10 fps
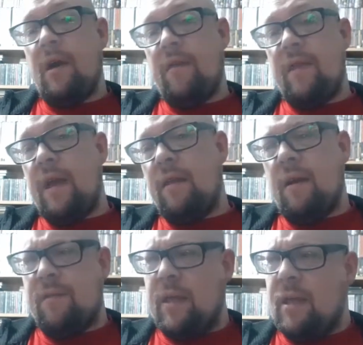And then
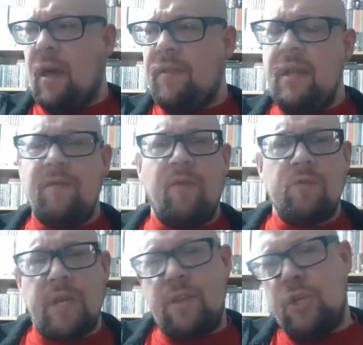I think I think it's
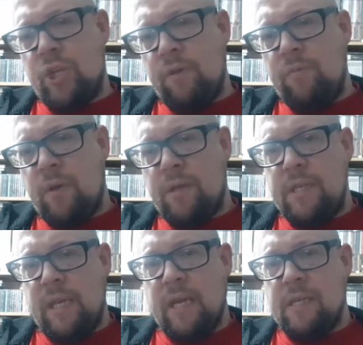14th of June
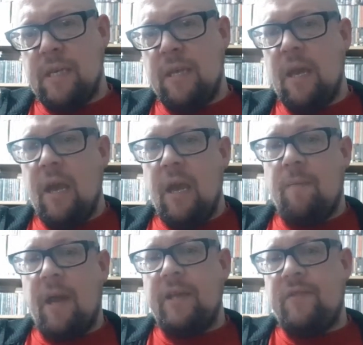1980, he
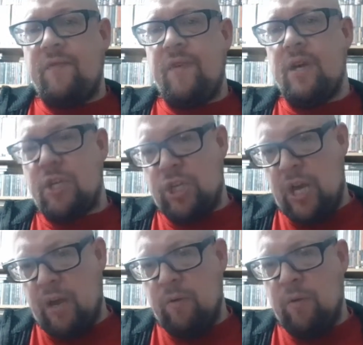played his first
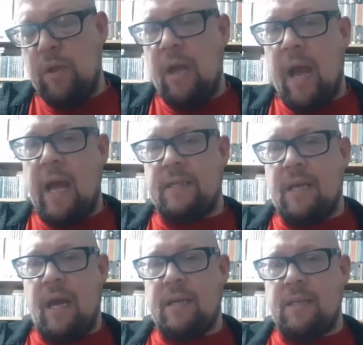show as
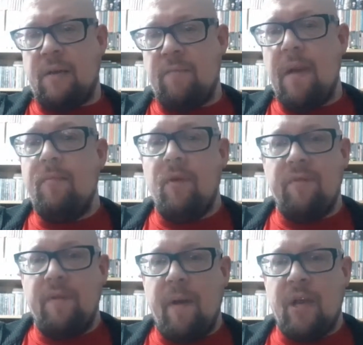a, as a member
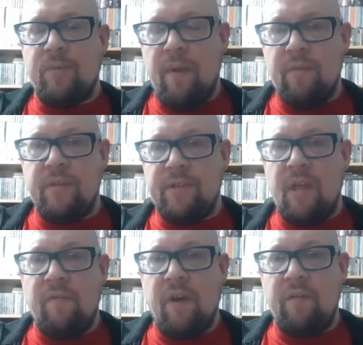of Depeche Mode and as
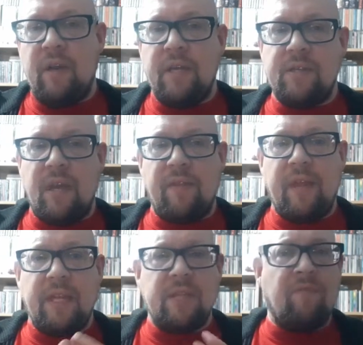their vocalist. And I
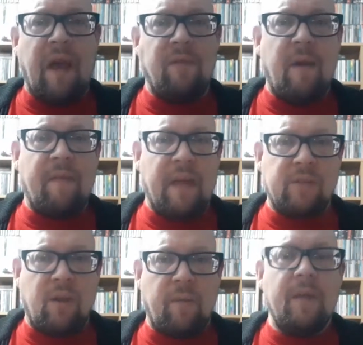think it's around about that
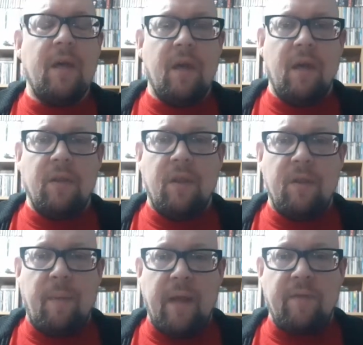time that
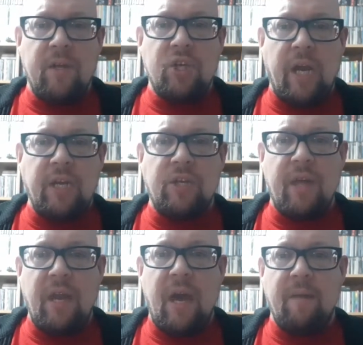the band changed
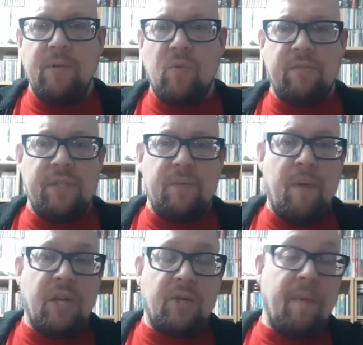their name as well to
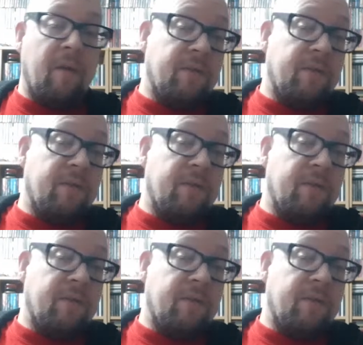Depeche Mode.